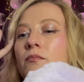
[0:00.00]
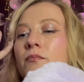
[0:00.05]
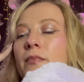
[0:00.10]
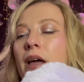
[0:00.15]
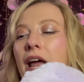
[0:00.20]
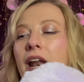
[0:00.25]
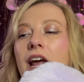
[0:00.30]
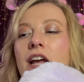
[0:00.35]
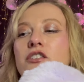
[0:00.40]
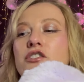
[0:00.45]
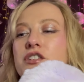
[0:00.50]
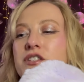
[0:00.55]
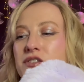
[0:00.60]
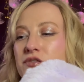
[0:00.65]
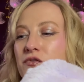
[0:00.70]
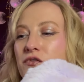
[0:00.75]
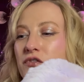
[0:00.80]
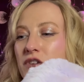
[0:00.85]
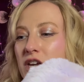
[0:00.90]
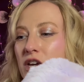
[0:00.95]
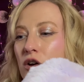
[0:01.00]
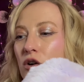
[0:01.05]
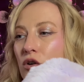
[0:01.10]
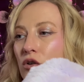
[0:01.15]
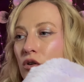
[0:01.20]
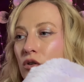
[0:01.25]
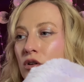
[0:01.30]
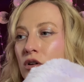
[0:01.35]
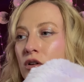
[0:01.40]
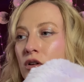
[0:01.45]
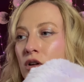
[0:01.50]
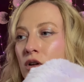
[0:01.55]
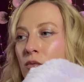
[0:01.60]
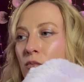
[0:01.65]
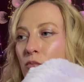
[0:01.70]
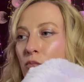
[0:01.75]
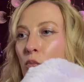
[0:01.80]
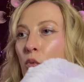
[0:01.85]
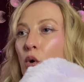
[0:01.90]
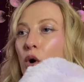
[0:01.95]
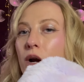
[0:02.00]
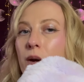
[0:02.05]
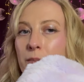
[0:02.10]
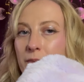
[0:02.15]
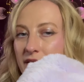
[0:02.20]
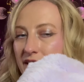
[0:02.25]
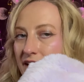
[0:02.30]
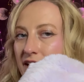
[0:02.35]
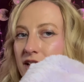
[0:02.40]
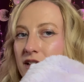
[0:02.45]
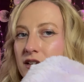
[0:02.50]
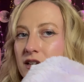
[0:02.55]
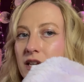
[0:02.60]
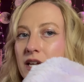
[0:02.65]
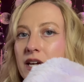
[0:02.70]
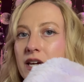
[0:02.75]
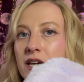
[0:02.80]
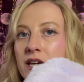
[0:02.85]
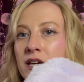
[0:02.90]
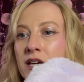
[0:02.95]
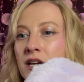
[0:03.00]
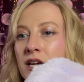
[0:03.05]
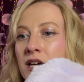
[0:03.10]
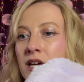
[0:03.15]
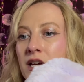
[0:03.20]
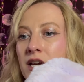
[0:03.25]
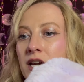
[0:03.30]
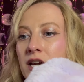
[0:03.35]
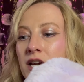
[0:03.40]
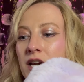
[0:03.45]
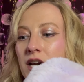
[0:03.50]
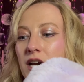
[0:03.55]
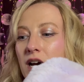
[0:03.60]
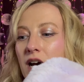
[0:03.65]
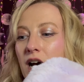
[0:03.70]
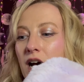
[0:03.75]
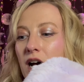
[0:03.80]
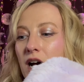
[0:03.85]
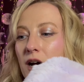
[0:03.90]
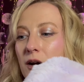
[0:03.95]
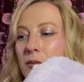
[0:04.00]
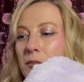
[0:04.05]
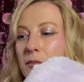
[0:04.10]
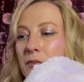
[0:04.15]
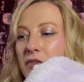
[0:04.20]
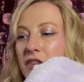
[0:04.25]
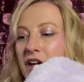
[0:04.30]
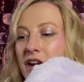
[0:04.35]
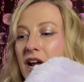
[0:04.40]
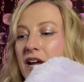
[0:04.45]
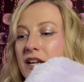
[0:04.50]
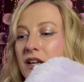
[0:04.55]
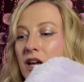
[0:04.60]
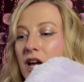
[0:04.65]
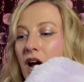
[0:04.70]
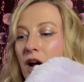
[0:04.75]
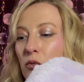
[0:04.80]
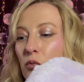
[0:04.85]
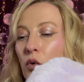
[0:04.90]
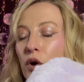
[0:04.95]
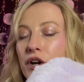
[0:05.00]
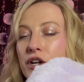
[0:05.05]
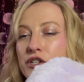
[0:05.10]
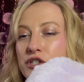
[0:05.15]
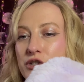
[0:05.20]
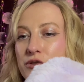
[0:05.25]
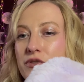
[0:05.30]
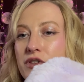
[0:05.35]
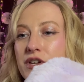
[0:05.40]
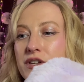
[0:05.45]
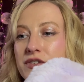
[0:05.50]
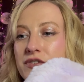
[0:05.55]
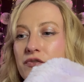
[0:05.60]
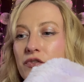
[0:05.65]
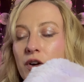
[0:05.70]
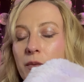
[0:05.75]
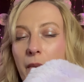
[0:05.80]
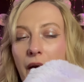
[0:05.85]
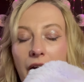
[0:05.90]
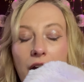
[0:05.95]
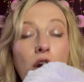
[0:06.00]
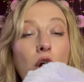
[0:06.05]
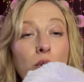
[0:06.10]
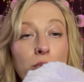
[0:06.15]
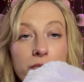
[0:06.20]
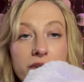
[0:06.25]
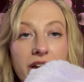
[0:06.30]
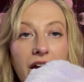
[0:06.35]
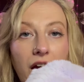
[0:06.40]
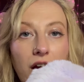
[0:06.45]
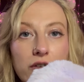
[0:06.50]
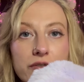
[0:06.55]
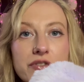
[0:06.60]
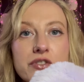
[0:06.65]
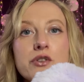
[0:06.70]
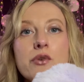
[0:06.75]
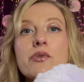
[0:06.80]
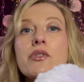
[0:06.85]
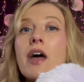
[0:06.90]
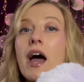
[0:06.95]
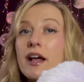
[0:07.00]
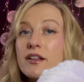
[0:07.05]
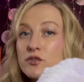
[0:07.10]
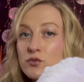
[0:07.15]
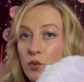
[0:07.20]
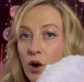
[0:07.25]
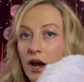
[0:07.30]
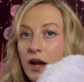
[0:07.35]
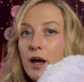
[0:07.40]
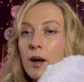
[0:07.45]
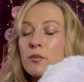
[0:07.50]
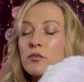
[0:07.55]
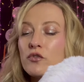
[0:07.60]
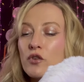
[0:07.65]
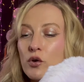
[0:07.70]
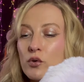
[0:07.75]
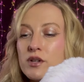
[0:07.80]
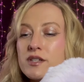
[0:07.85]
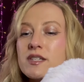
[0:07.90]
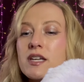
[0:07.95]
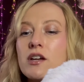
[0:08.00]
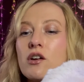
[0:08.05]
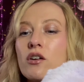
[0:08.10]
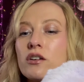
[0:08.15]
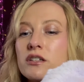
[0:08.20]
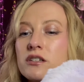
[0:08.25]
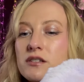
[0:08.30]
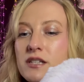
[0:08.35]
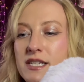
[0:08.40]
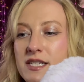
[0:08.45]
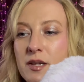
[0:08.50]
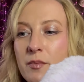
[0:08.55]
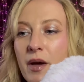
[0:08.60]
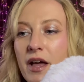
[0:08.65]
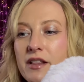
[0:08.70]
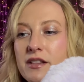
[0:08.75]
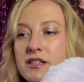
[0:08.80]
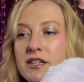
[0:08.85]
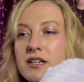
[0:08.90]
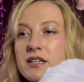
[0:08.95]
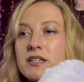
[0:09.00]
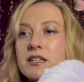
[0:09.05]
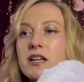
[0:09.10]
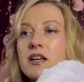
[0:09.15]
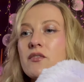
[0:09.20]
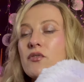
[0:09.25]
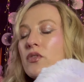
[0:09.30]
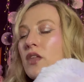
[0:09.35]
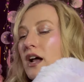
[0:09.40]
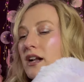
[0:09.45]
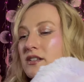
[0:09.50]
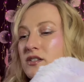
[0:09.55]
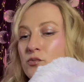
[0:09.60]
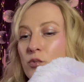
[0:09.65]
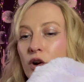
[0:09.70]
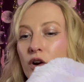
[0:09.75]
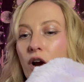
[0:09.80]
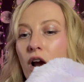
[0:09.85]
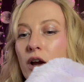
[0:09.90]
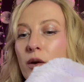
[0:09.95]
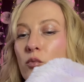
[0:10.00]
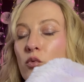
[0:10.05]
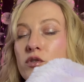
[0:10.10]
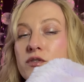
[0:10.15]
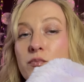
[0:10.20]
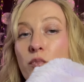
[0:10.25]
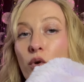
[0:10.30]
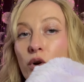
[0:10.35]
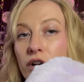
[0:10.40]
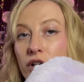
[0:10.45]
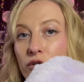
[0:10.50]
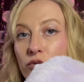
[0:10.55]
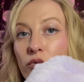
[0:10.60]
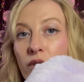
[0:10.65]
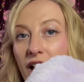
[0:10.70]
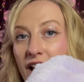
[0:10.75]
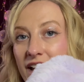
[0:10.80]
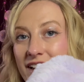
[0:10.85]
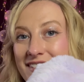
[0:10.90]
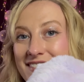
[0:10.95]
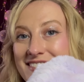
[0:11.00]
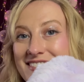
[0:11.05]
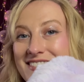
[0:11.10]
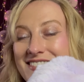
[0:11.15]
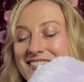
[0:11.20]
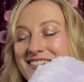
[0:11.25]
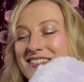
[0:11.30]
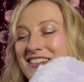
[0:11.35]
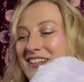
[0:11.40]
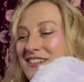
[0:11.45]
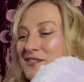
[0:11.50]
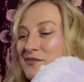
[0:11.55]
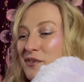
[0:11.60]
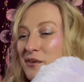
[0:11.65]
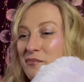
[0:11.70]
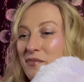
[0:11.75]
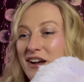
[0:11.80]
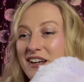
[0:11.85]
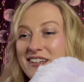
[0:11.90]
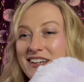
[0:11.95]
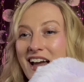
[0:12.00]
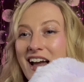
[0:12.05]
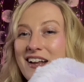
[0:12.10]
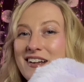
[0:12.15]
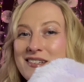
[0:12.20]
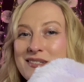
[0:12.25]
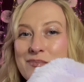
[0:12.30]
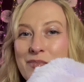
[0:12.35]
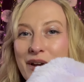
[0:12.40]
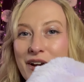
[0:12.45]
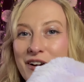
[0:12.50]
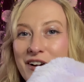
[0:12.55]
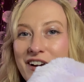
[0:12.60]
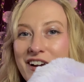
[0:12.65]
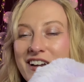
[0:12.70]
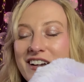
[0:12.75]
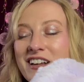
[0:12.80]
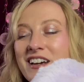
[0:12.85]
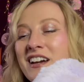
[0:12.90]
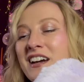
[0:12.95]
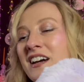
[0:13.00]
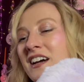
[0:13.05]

And I just feel more immediately that I want to do this for my hometown. So that's why I'm focusing on Elizabethton. That's where I was born and raised. That's where my dad is buried.